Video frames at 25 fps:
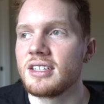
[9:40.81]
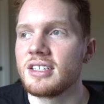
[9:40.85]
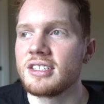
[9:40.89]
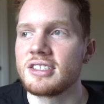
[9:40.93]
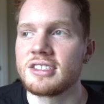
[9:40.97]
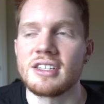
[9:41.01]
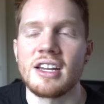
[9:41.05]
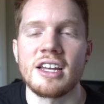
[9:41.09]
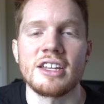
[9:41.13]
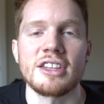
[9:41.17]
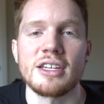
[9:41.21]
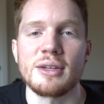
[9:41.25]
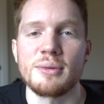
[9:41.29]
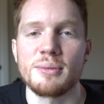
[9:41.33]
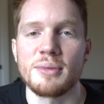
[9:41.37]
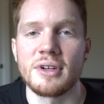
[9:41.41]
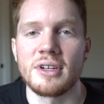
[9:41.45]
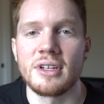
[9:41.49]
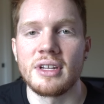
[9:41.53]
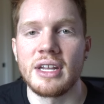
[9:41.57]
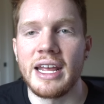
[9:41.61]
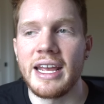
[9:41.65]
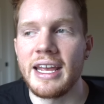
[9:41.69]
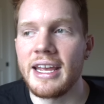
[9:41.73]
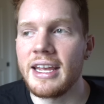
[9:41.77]
it's nothing
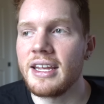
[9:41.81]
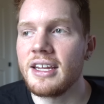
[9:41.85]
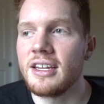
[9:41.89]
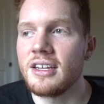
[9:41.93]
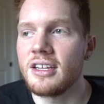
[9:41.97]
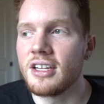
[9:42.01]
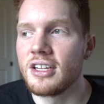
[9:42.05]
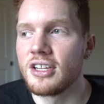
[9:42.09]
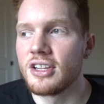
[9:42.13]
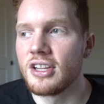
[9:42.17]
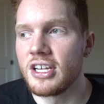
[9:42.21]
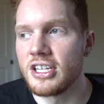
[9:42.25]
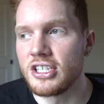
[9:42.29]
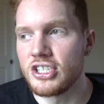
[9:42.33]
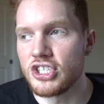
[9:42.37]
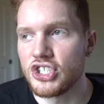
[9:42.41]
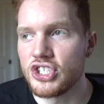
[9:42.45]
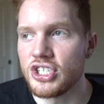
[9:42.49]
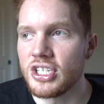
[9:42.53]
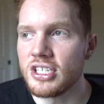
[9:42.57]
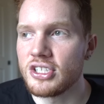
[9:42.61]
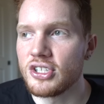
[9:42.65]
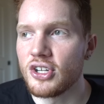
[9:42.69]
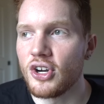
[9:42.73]
but hate and like shit